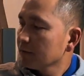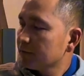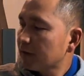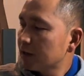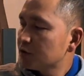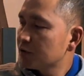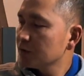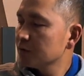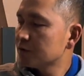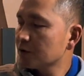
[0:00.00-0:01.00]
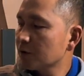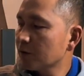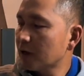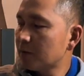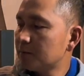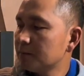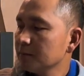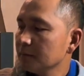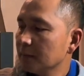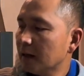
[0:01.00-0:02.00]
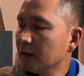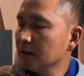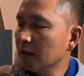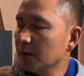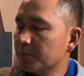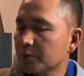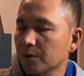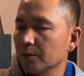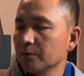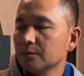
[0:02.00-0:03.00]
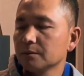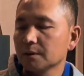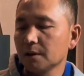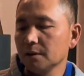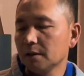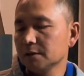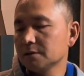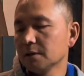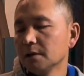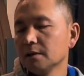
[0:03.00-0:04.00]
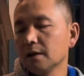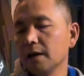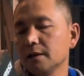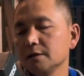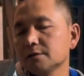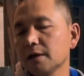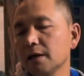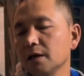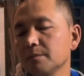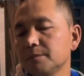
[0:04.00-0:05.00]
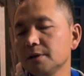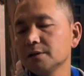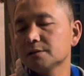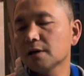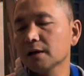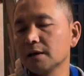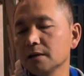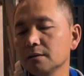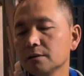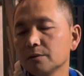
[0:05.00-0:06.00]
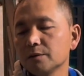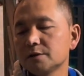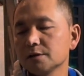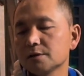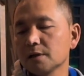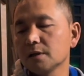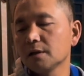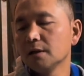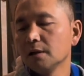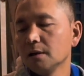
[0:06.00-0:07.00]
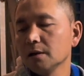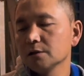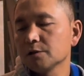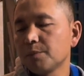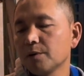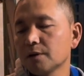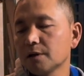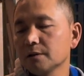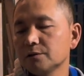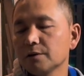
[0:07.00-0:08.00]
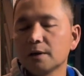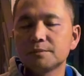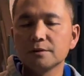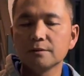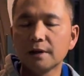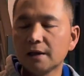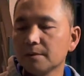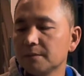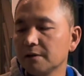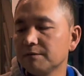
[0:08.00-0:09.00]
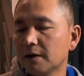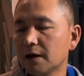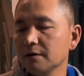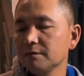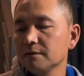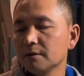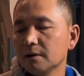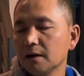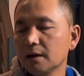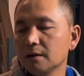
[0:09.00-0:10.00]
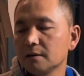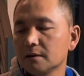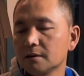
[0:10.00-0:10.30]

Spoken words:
A520M LA Pro. Okay, and it's the AMD socket, which is supported to up to AMD 5. And